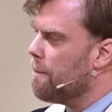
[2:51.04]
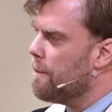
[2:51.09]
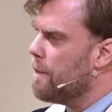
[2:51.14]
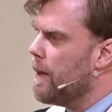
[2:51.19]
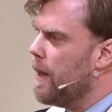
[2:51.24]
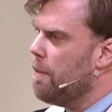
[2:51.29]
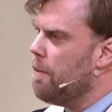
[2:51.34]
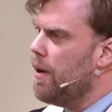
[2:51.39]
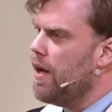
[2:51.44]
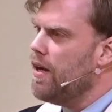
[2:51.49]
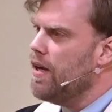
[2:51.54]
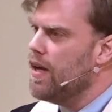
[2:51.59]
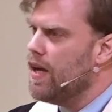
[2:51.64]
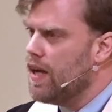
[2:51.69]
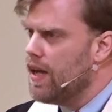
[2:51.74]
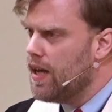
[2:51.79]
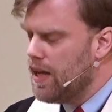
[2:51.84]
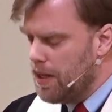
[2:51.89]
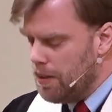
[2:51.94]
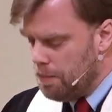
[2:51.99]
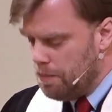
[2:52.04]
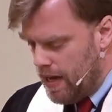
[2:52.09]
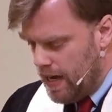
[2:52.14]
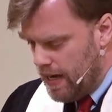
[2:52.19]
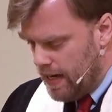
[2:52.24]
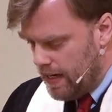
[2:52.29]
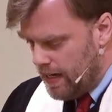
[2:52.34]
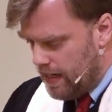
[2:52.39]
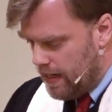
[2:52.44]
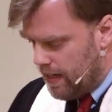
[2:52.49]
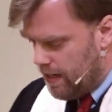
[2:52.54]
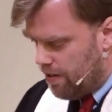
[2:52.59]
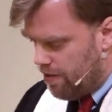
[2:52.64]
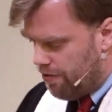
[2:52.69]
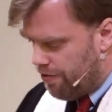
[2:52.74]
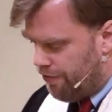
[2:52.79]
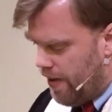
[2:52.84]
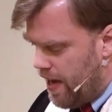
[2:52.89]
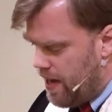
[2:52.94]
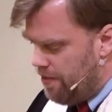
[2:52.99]
Among my
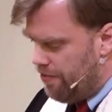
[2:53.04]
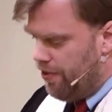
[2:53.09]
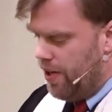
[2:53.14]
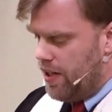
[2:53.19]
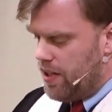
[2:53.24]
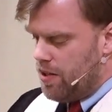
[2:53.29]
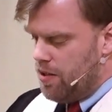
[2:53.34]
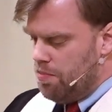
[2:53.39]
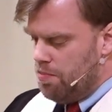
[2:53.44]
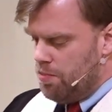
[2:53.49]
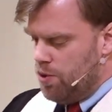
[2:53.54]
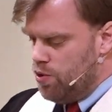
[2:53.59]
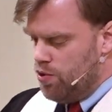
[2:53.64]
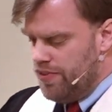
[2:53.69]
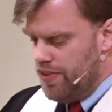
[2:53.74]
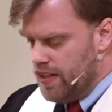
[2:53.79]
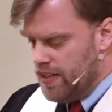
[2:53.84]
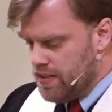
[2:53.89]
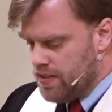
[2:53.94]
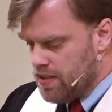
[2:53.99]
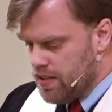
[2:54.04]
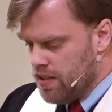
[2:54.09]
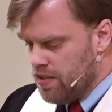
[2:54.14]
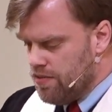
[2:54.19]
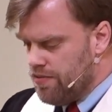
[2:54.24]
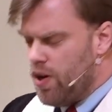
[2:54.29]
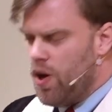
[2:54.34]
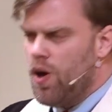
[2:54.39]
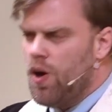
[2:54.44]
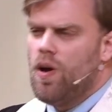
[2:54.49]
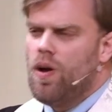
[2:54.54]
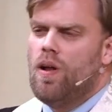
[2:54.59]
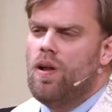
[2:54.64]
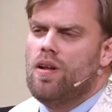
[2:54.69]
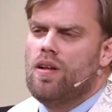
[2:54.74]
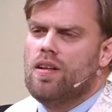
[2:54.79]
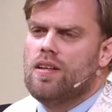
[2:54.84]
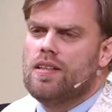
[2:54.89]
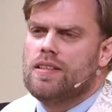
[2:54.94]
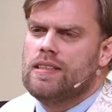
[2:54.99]
favorite movies of
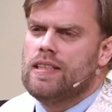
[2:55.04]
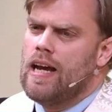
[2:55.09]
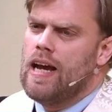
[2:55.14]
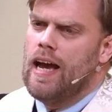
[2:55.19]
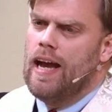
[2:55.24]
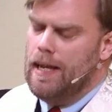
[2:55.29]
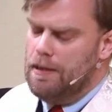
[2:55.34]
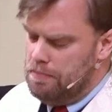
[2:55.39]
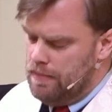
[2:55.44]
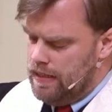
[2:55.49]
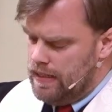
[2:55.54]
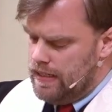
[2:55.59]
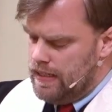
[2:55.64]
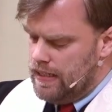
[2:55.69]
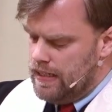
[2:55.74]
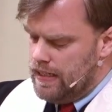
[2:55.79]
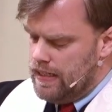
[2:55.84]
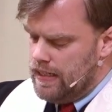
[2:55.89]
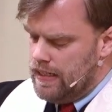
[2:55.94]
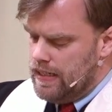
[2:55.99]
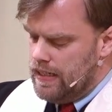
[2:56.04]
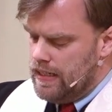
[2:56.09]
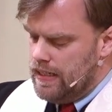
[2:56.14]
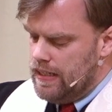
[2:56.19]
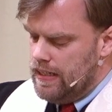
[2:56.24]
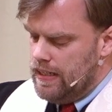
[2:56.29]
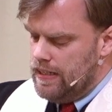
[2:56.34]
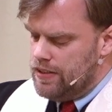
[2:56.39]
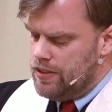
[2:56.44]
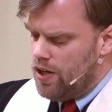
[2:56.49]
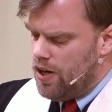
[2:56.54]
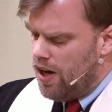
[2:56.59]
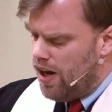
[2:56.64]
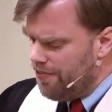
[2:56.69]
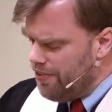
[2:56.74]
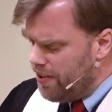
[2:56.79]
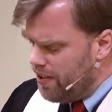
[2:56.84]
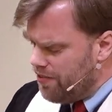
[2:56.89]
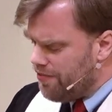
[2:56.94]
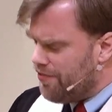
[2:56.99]
all time is an
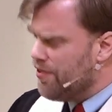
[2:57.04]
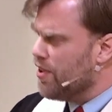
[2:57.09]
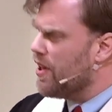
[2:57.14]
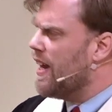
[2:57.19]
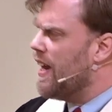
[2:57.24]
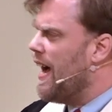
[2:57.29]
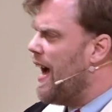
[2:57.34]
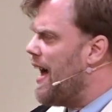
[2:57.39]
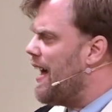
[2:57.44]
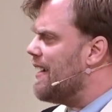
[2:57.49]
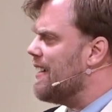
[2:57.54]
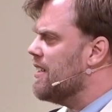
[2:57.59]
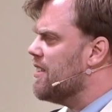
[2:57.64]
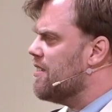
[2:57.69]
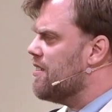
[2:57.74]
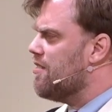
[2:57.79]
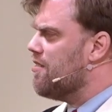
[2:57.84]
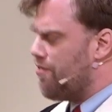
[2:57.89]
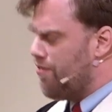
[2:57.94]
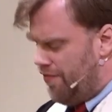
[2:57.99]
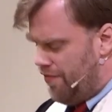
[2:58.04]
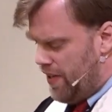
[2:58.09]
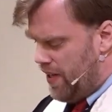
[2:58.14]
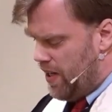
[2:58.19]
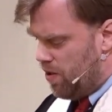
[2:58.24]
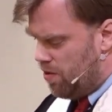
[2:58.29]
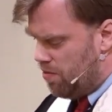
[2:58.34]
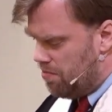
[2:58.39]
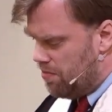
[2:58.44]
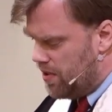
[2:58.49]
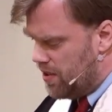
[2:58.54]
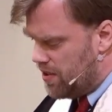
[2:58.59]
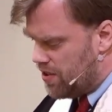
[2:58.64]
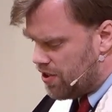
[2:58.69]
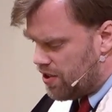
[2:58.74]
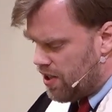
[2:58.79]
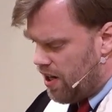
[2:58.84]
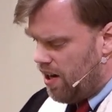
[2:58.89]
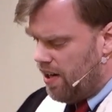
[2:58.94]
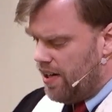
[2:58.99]
often forgotten film
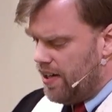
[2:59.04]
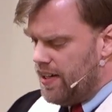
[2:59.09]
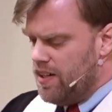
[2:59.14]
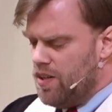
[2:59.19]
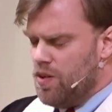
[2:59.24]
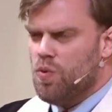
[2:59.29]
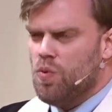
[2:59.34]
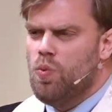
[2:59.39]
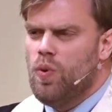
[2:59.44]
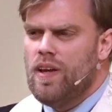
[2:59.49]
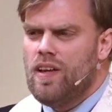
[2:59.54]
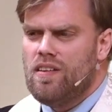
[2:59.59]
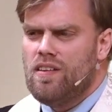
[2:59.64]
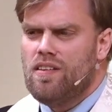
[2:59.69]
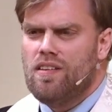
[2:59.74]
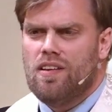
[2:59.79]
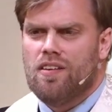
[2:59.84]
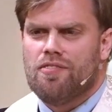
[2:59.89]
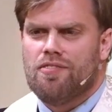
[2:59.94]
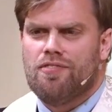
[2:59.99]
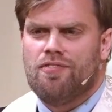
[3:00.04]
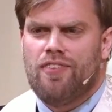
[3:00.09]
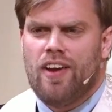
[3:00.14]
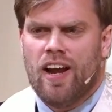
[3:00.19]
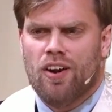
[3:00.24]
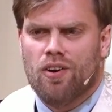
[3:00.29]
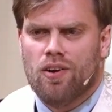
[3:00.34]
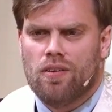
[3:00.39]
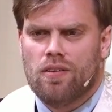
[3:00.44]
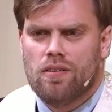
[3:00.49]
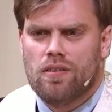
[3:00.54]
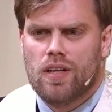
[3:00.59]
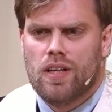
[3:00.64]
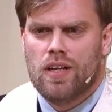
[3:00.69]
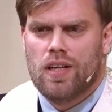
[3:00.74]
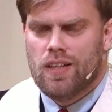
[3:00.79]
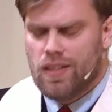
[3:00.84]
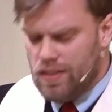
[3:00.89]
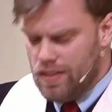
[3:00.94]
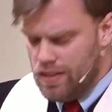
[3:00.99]
starring Will Ferrell uh,